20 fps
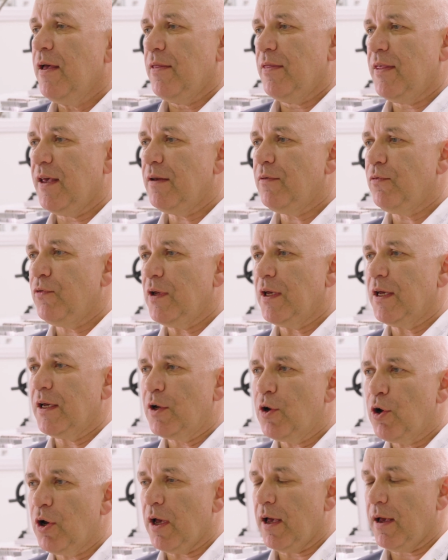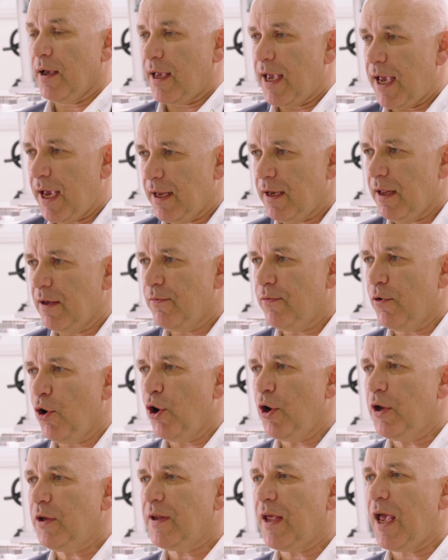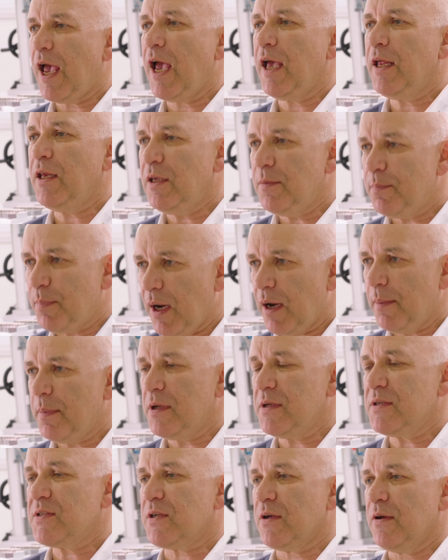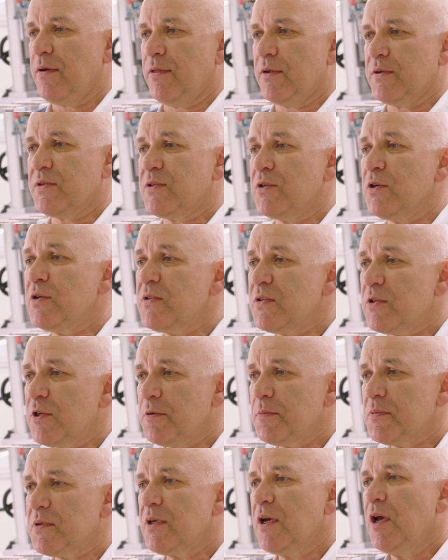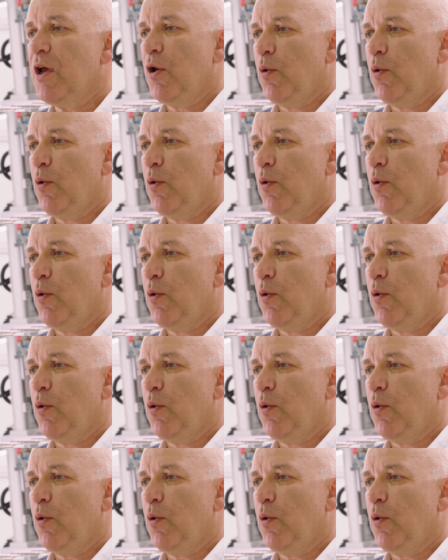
that we can avoid any bubbles in the systems,